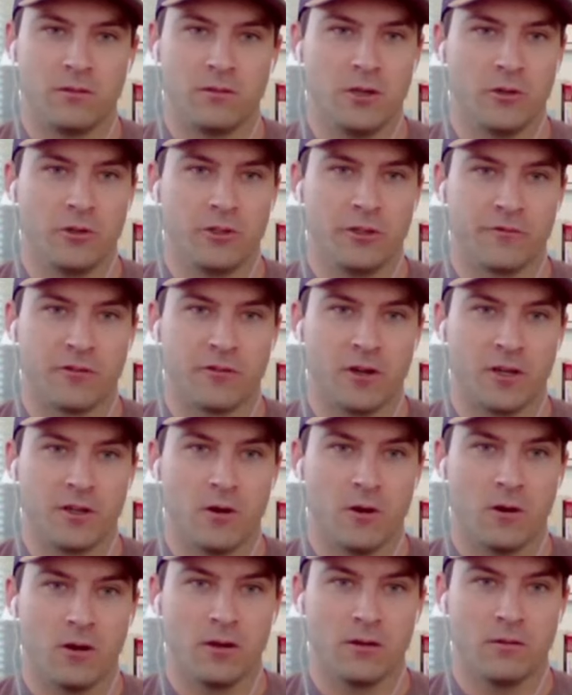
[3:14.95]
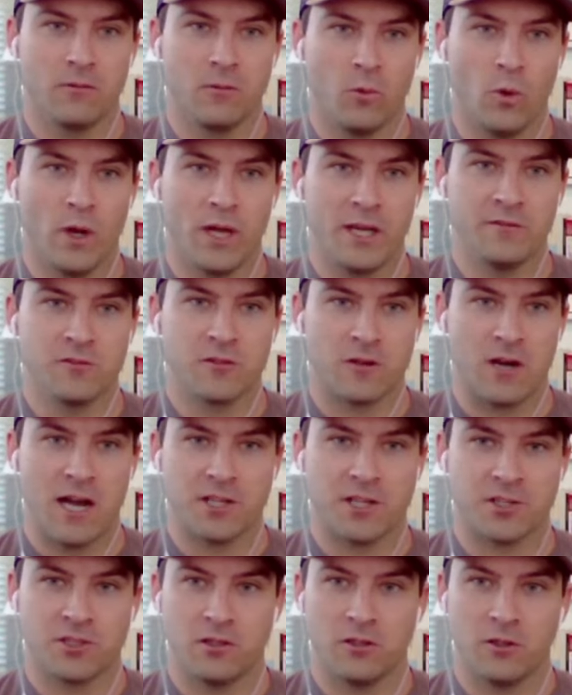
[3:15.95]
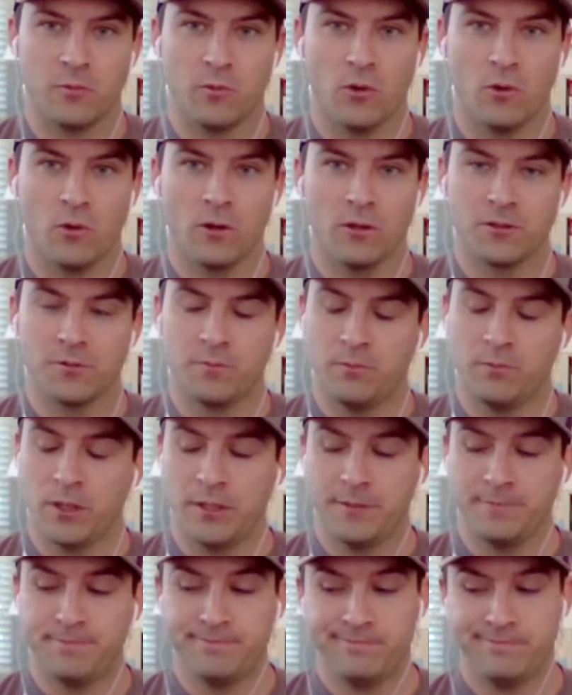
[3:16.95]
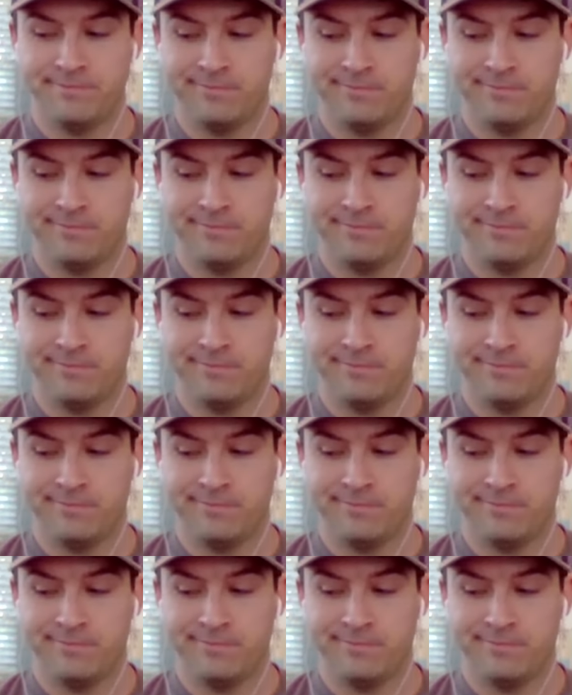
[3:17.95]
you know, in your front yard, waves crashing on your porch. But